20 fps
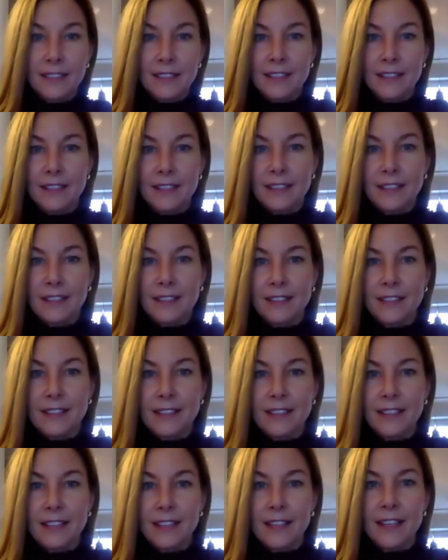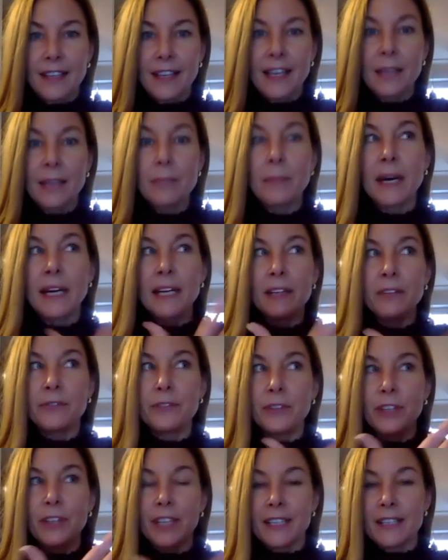Okay, and and on,
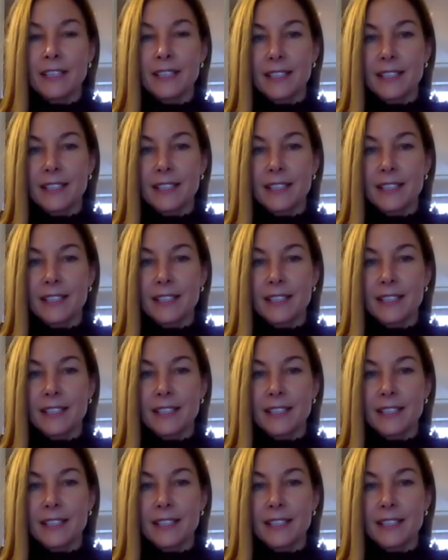mindfulness,